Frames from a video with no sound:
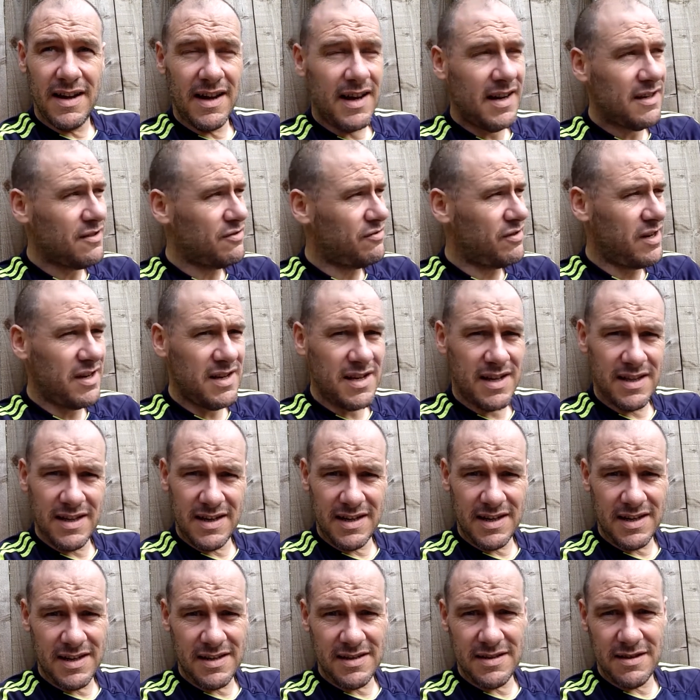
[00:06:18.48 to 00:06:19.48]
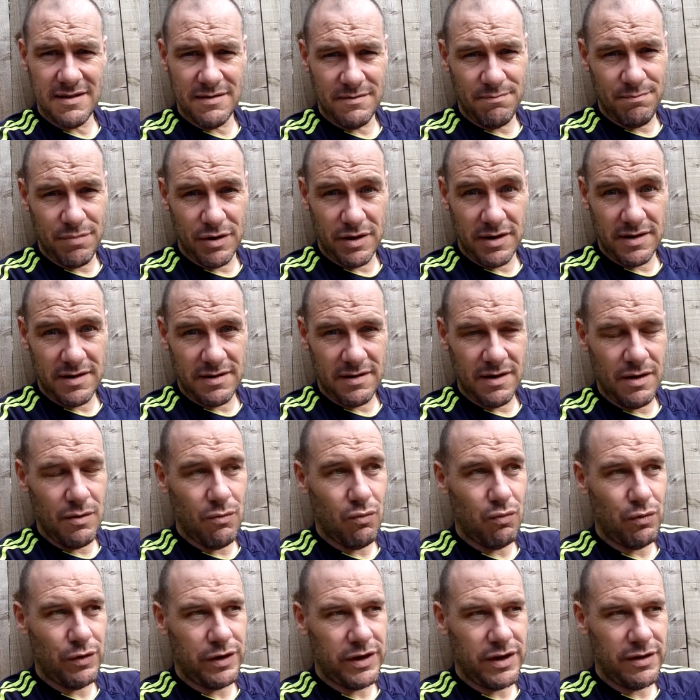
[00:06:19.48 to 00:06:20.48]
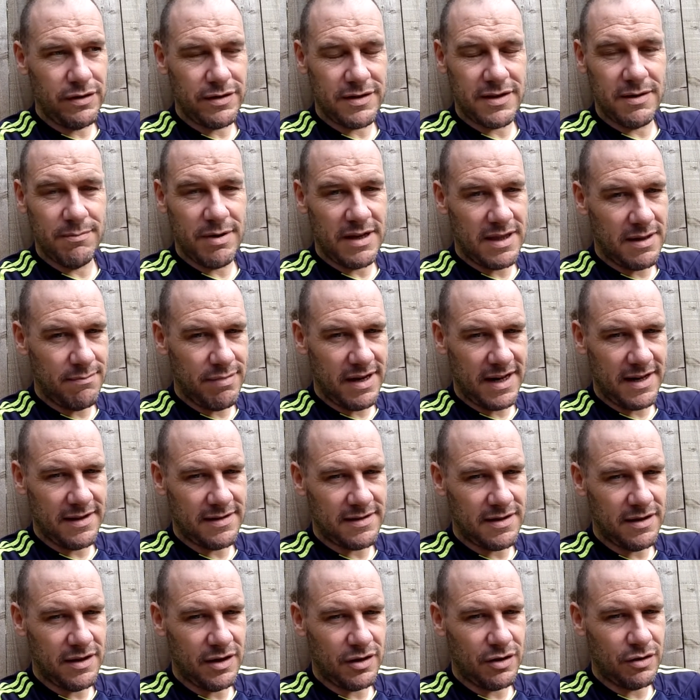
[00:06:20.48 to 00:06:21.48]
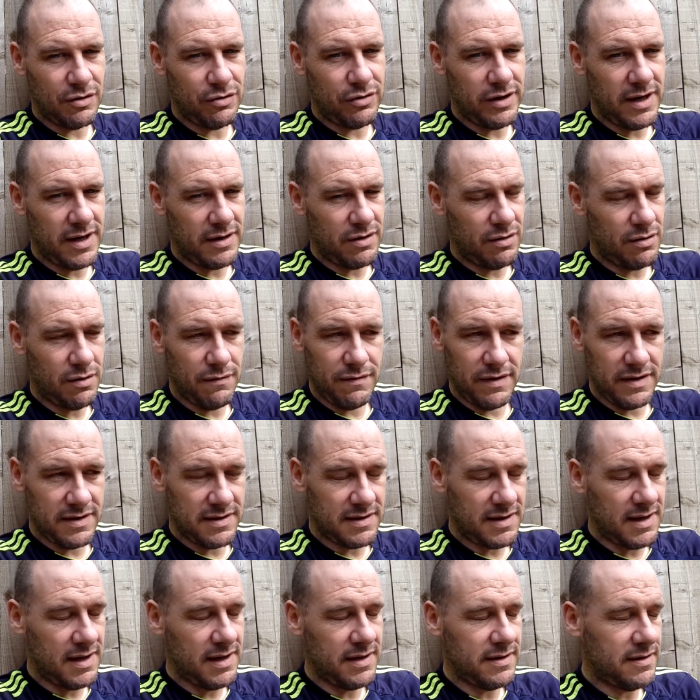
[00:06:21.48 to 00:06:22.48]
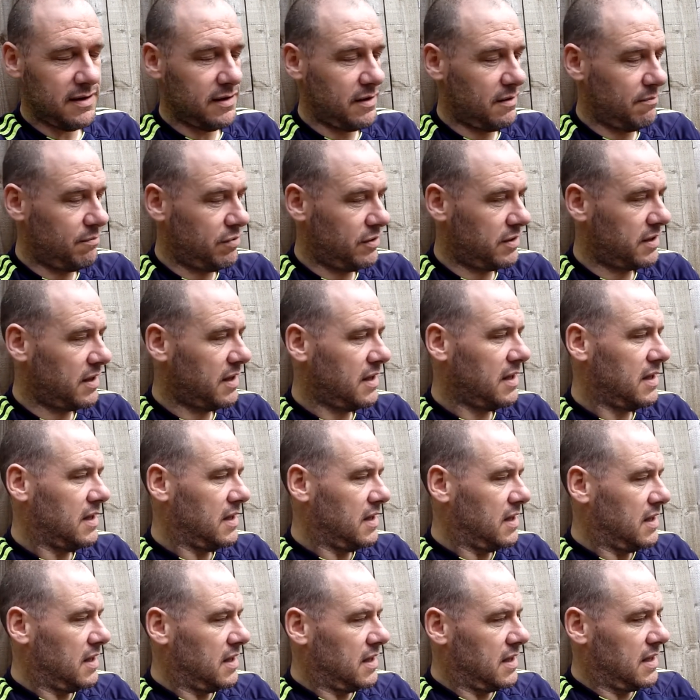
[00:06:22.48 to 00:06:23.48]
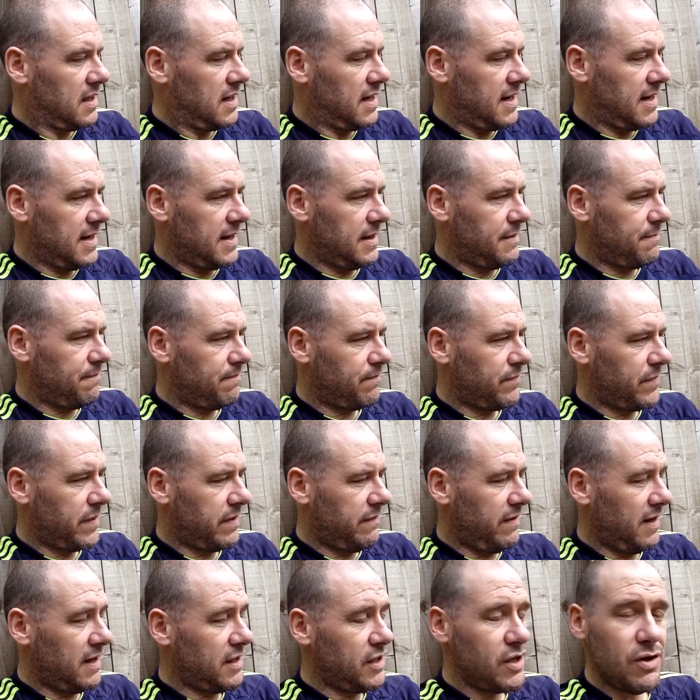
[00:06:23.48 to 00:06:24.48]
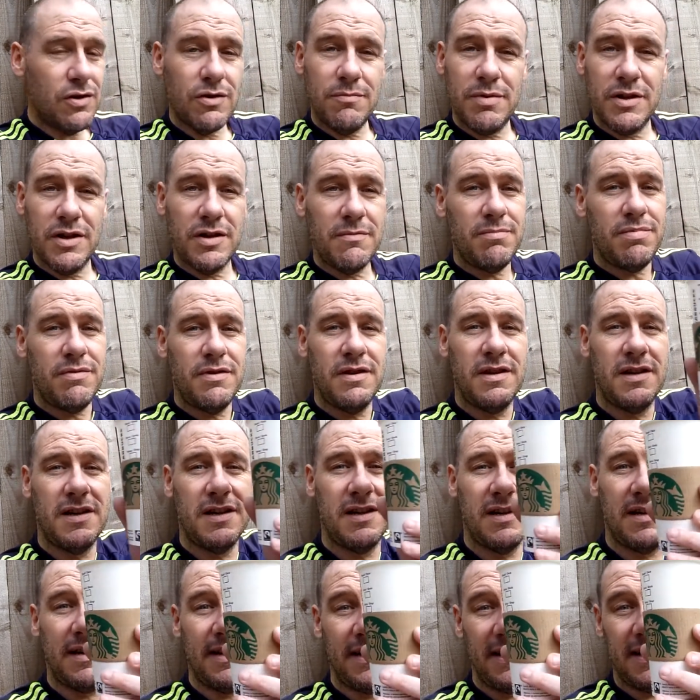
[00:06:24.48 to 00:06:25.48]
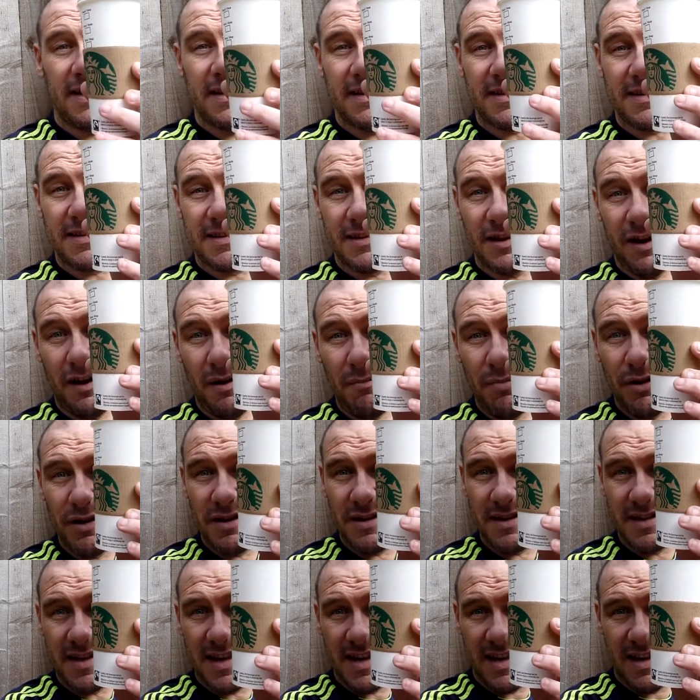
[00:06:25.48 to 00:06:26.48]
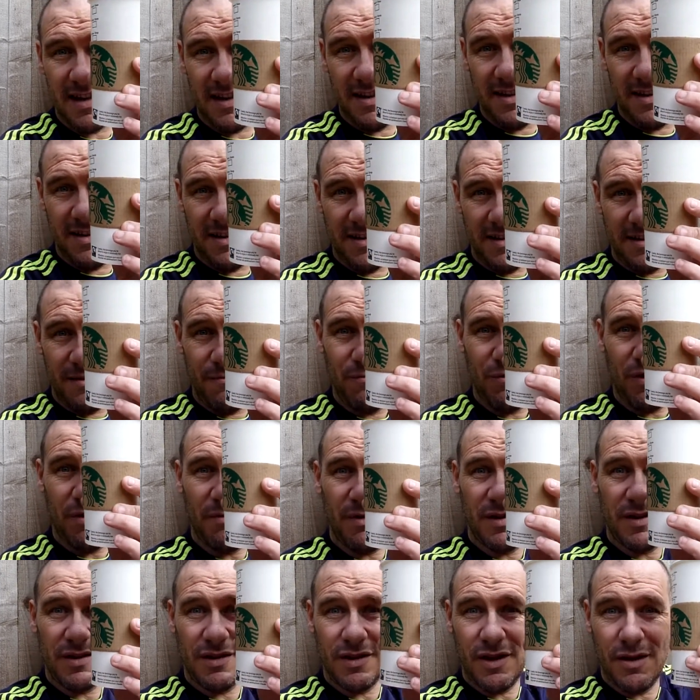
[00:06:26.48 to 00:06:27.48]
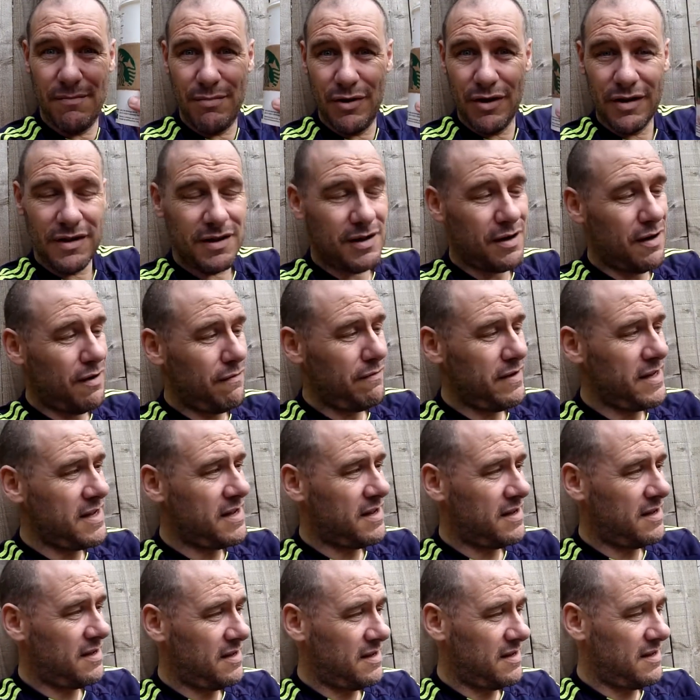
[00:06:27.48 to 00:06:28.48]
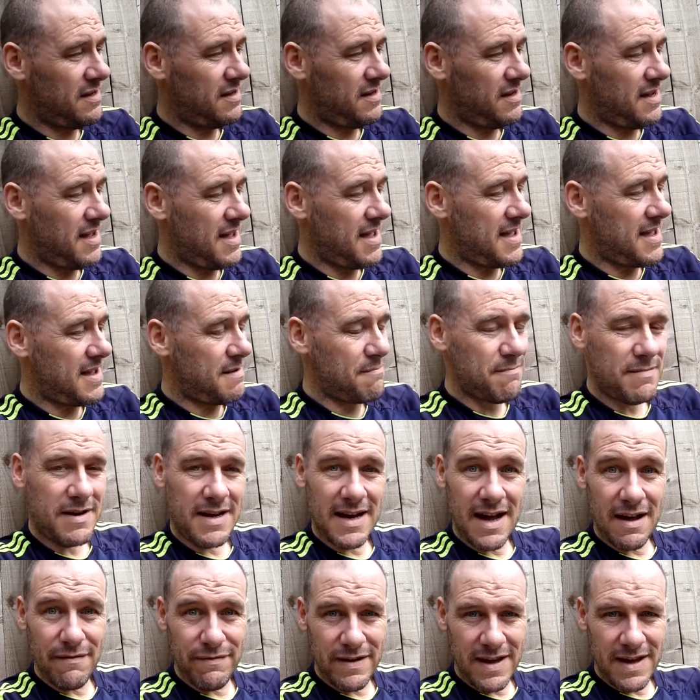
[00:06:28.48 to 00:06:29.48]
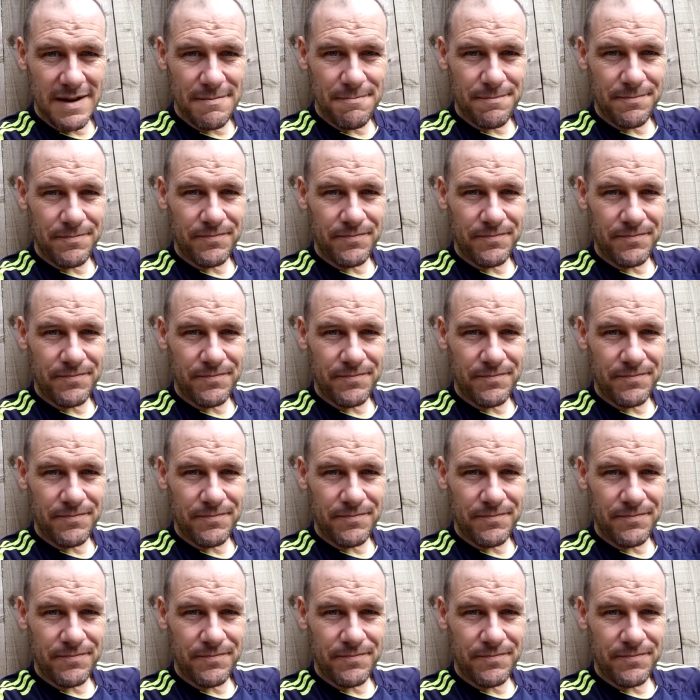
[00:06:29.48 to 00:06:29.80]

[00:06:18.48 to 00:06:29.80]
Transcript: Extra, I think it is, it's, but it, it, used to be the biggest in the country. I don't know if it still is or not, but um, they've actually opened up Starbucks there. Uh, a Starbucks coffee um, cafe.